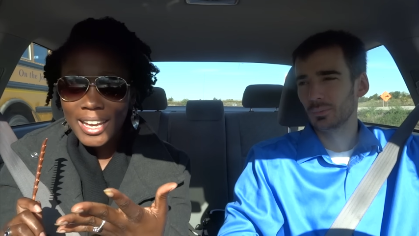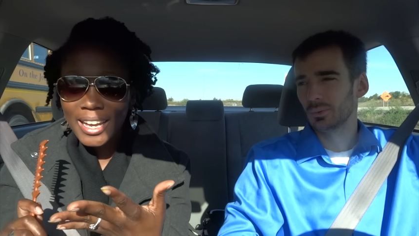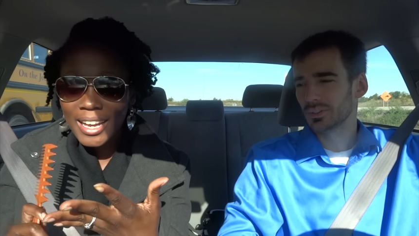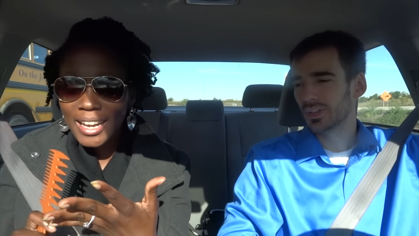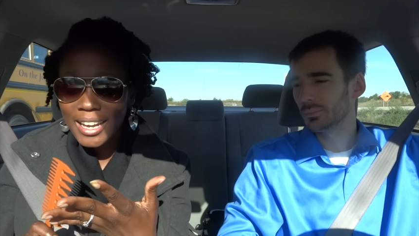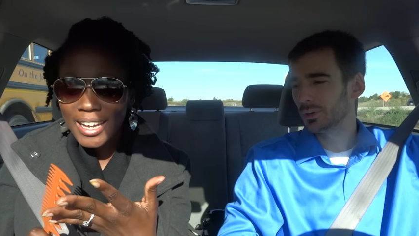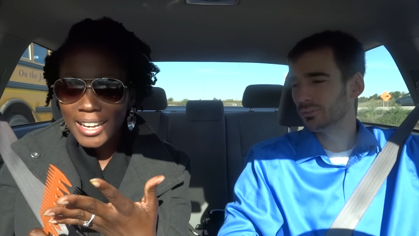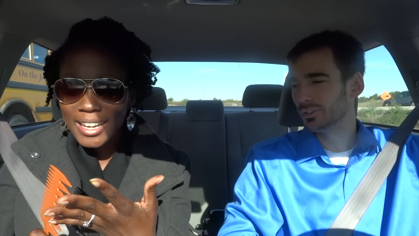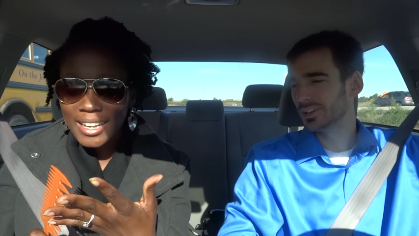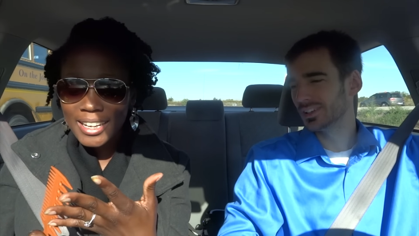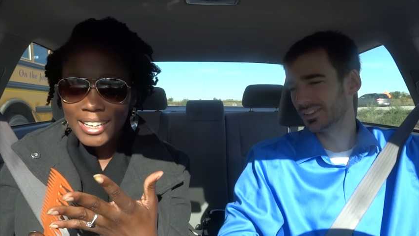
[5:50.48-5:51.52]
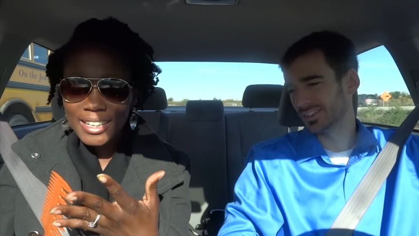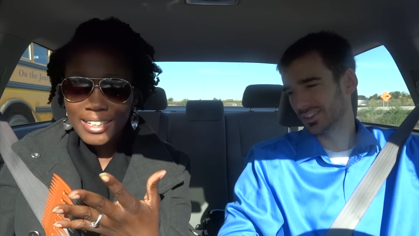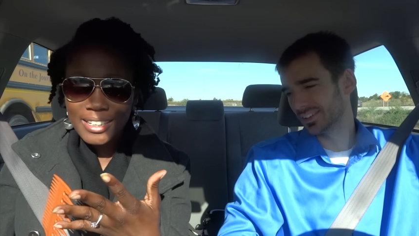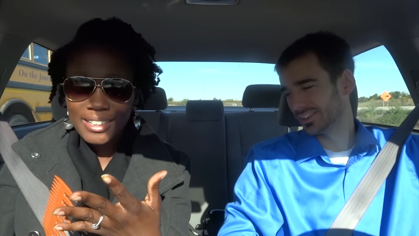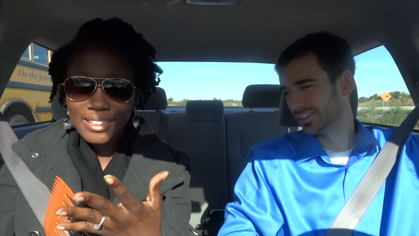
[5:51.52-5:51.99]
Speaker 1: Well, tell me a
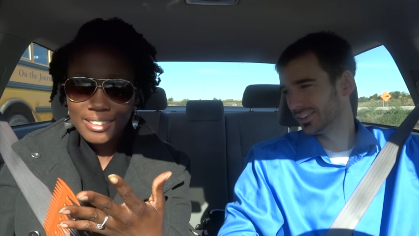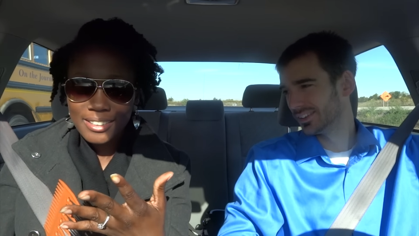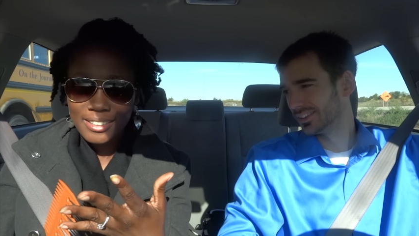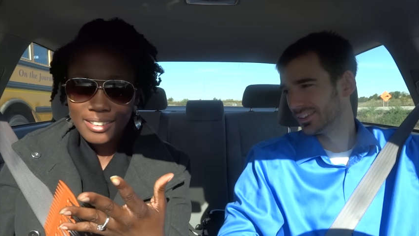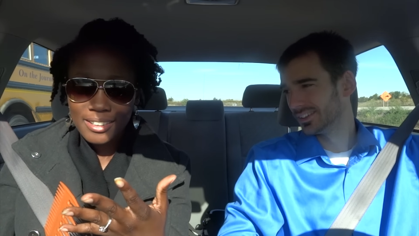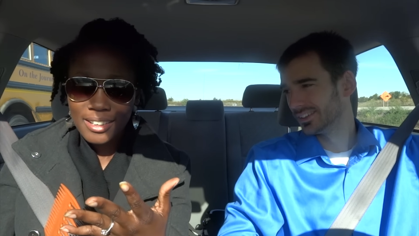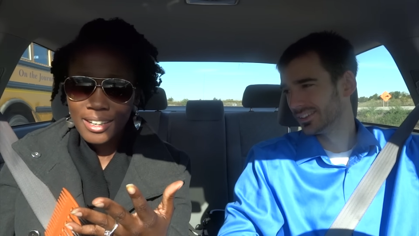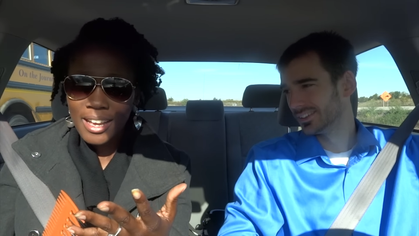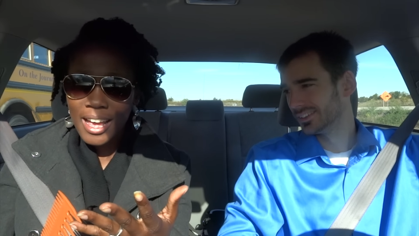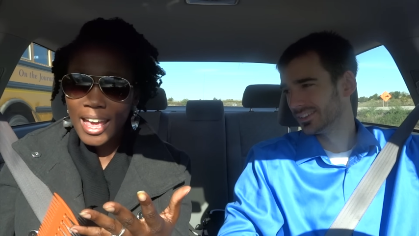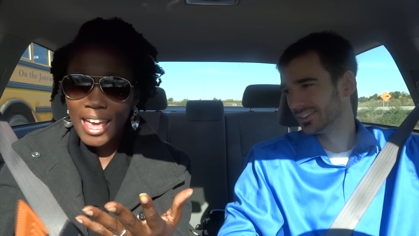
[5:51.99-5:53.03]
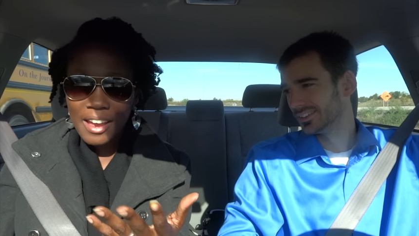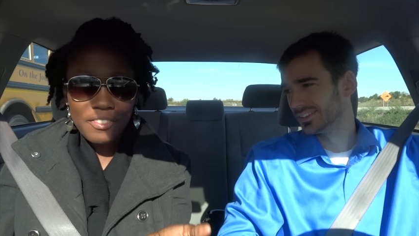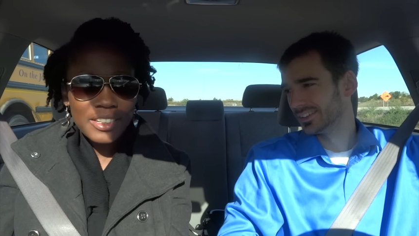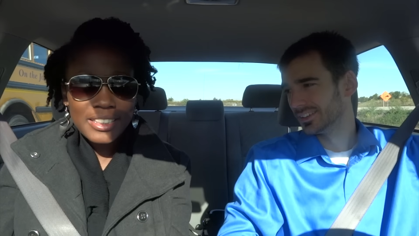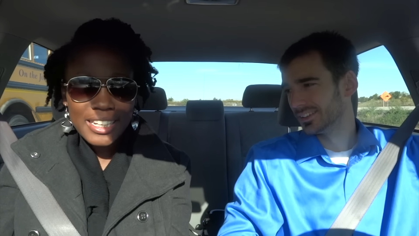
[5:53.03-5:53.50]
realistic list
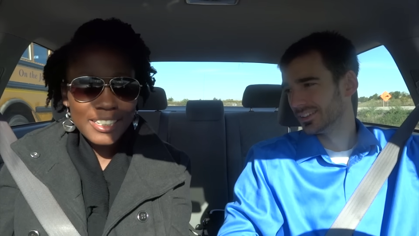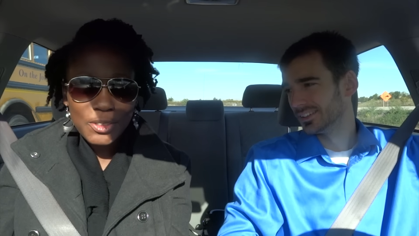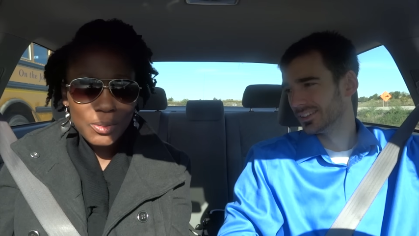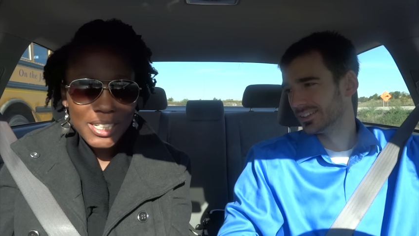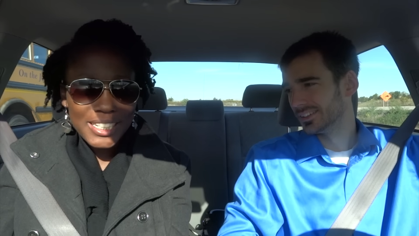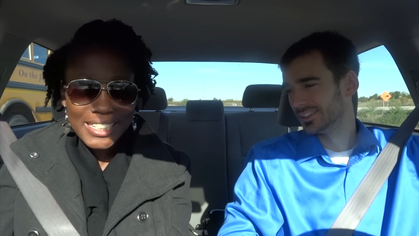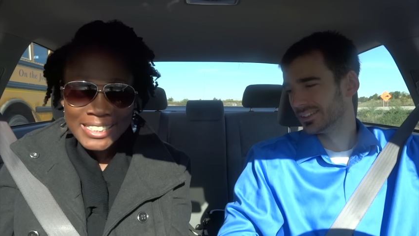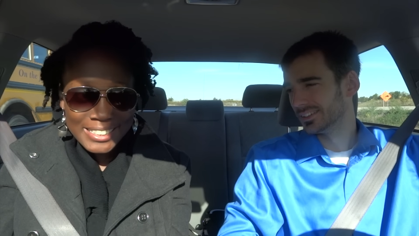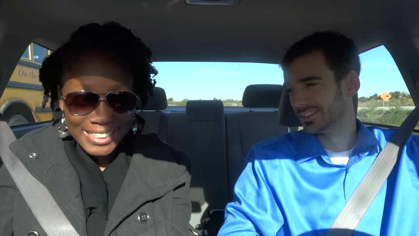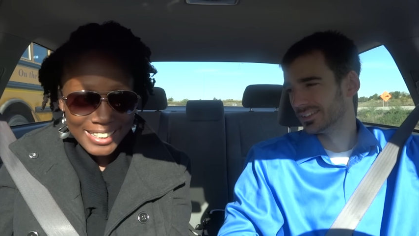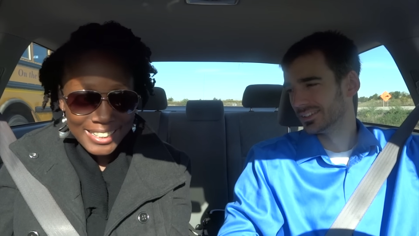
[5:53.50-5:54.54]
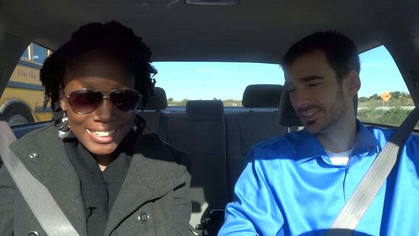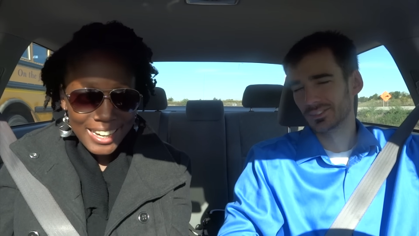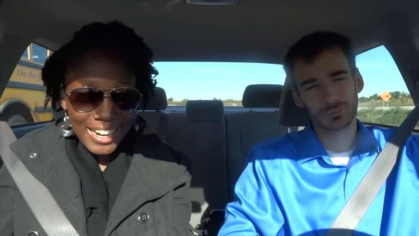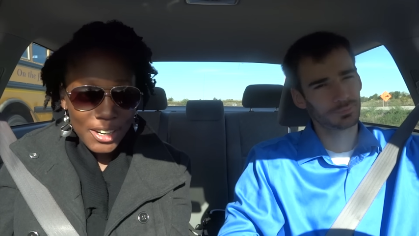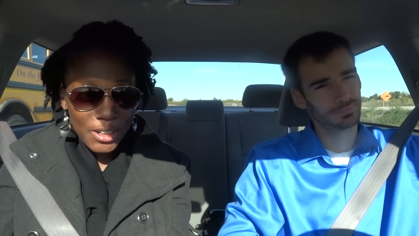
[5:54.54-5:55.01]
Speaker 2: everything is realistic.
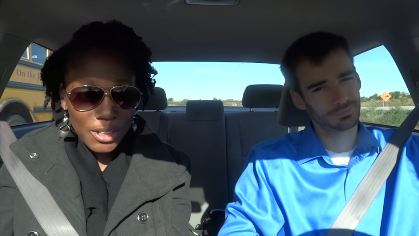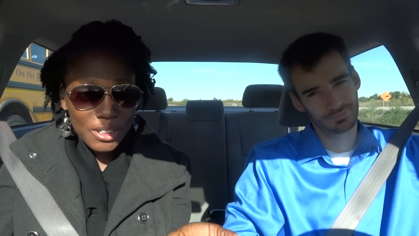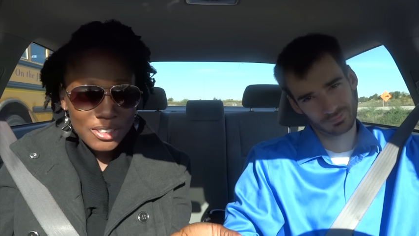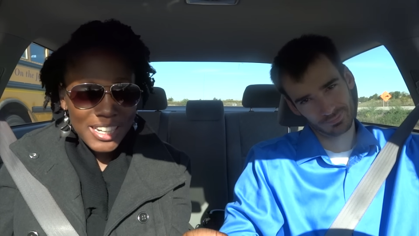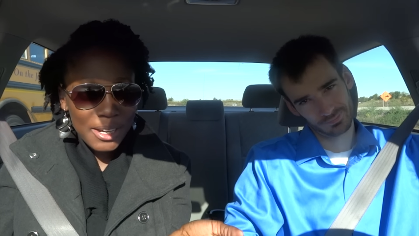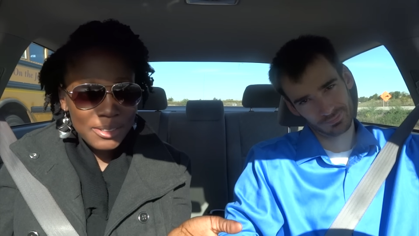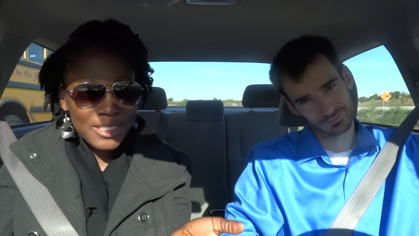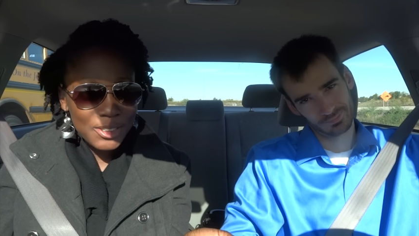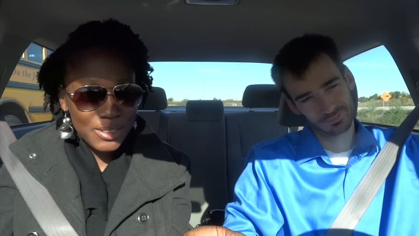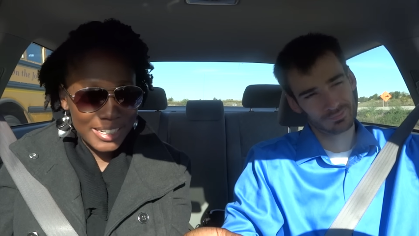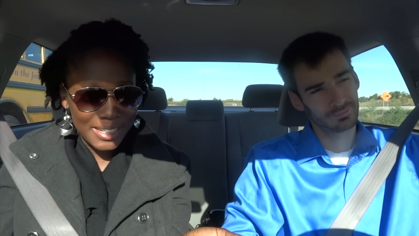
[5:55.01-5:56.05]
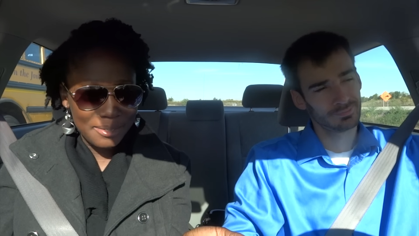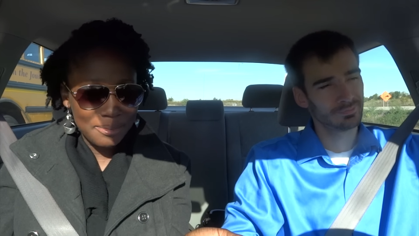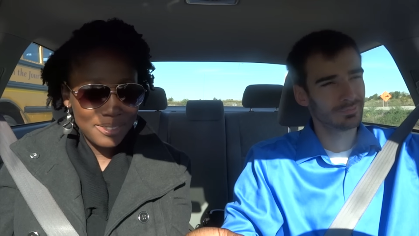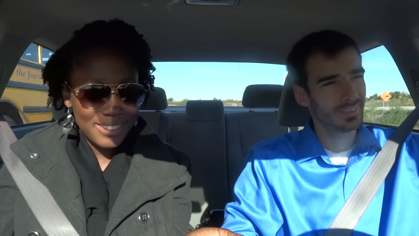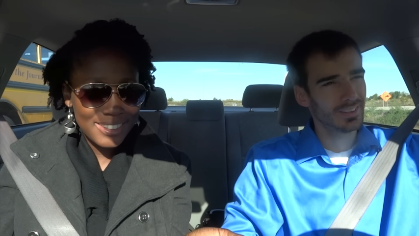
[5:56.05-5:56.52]
A girl is allowed to dream.
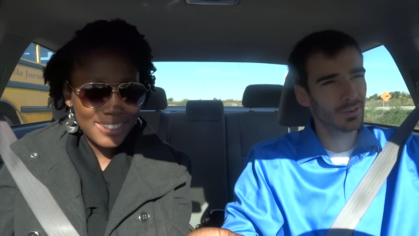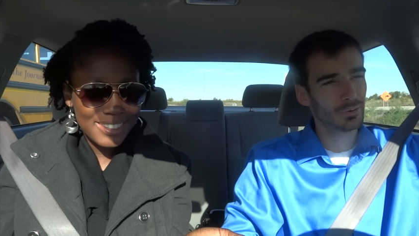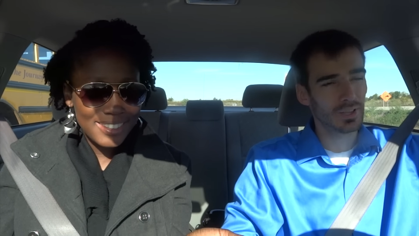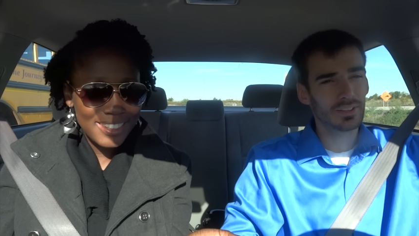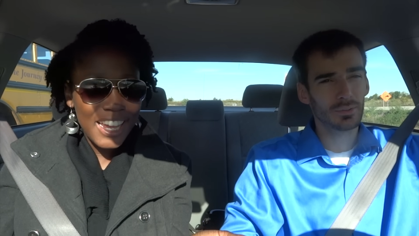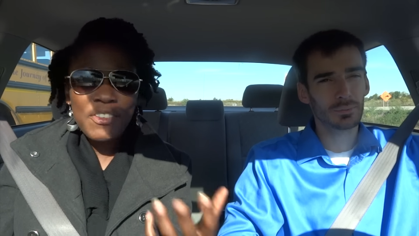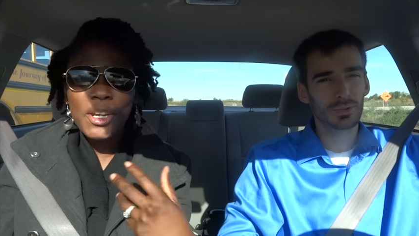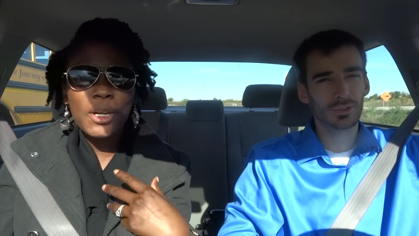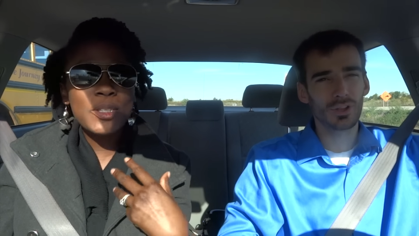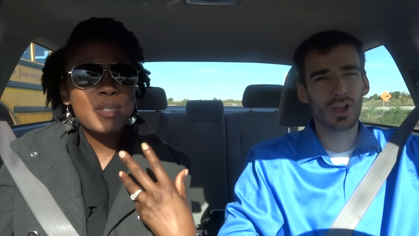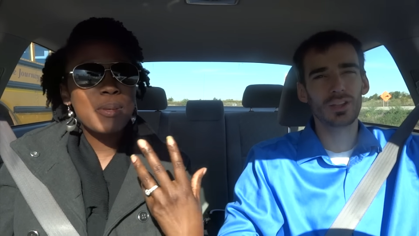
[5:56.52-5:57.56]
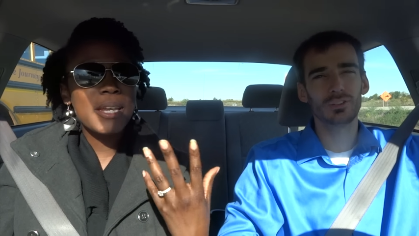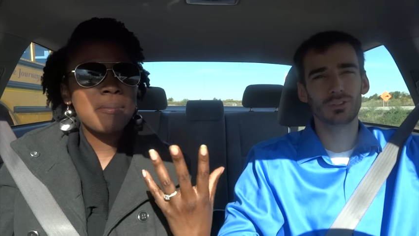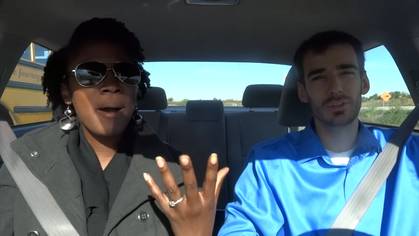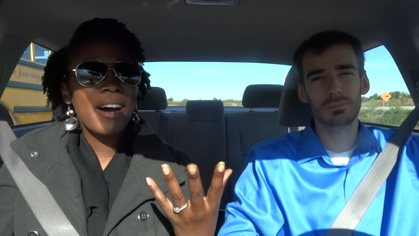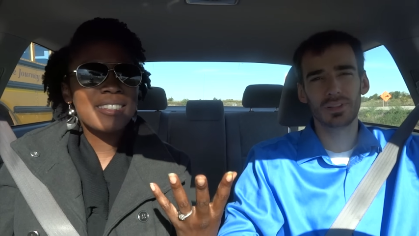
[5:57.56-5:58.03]
Speaker 1: Okay, tell if me you don't speak
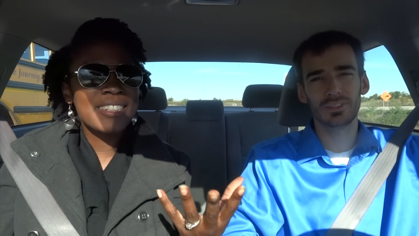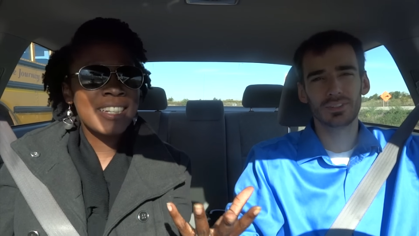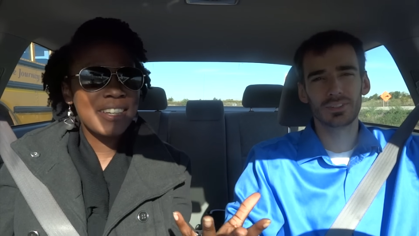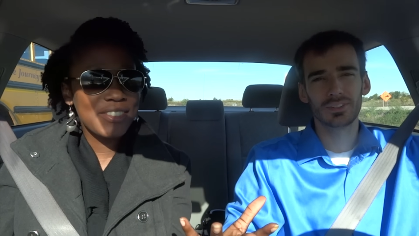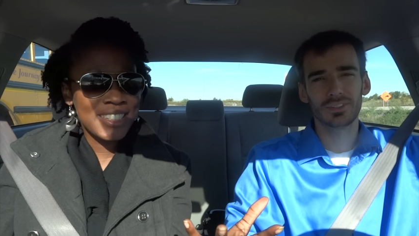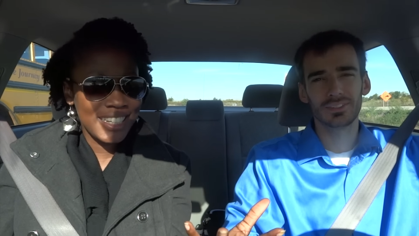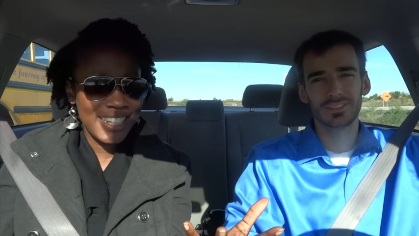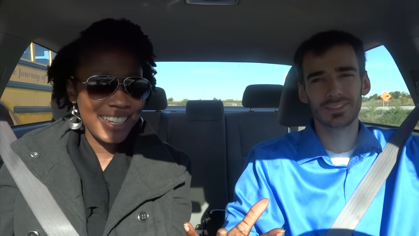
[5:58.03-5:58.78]
Speaker 2: positivity,